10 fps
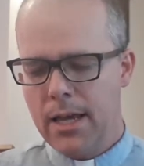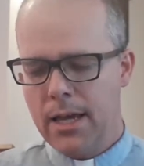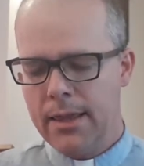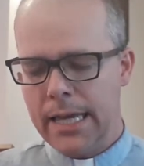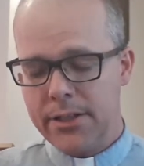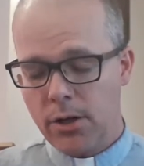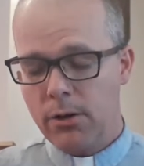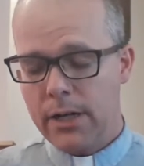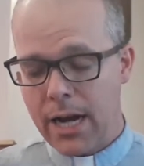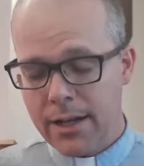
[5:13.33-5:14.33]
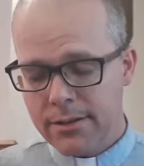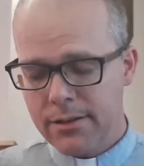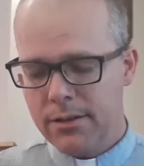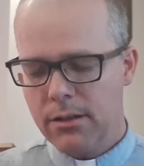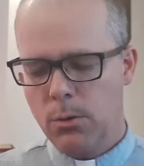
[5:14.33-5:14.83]
And that's hurt
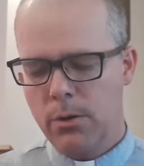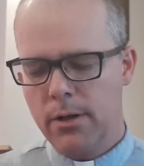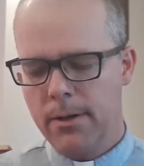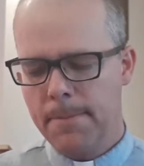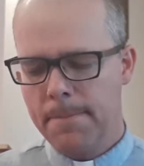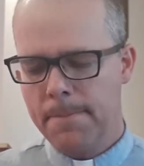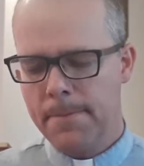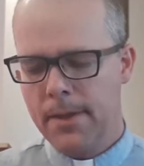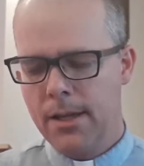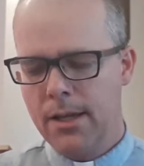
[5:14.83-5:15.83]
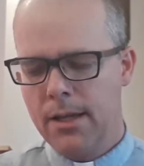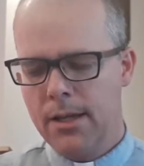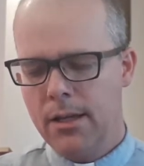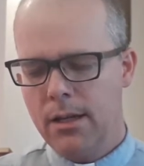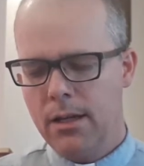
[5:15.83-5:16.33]
us, Lord.
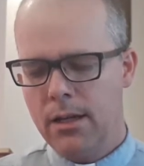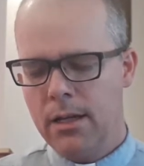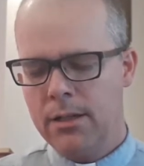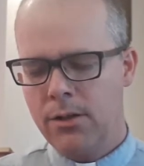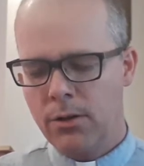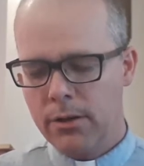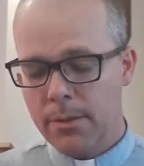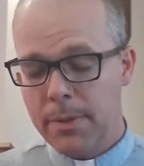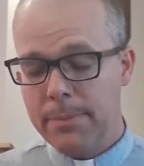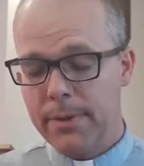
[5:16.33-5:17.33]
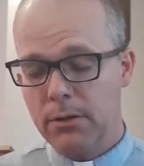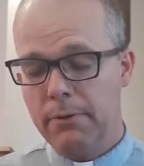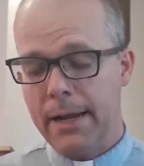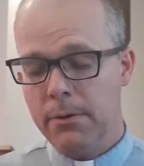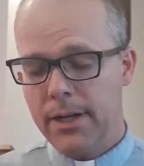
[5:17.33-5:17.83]
It's hurt the people
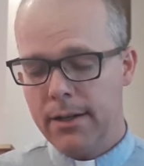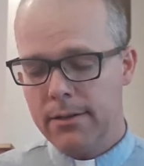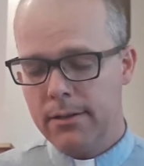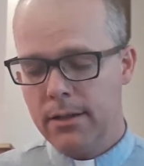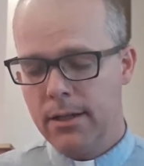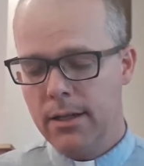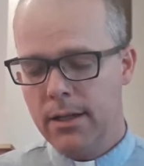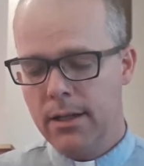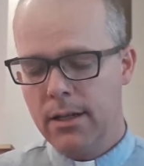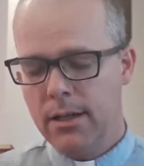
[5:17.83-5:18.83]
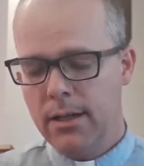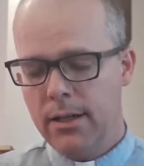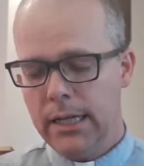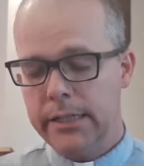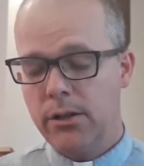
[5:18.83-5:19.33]
around us.
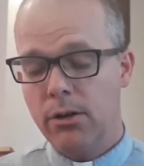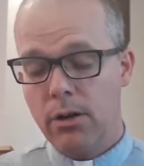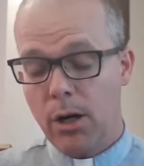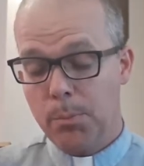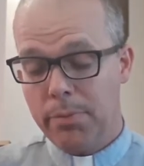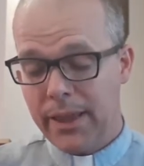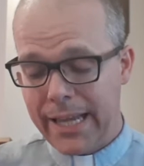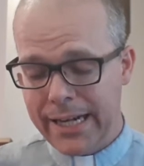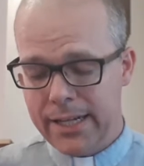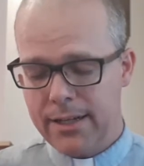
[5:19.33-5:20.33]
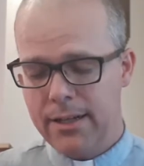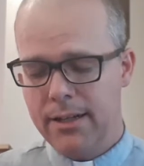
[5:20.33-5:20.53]
It's hurt our planet.